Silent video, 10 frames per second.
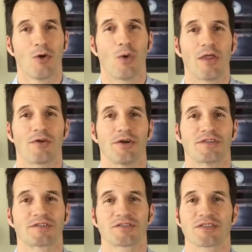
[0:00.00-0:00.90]
whether
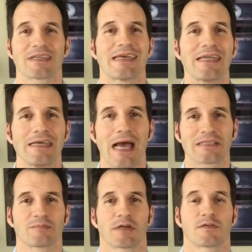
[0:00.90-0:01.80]
it's just any
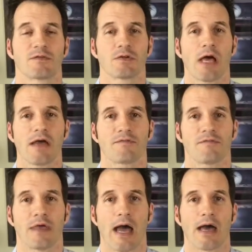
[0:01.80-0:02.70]
aspect of your life
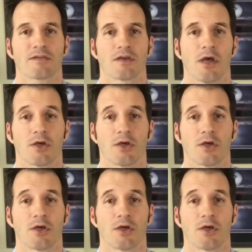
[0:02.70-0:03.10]
that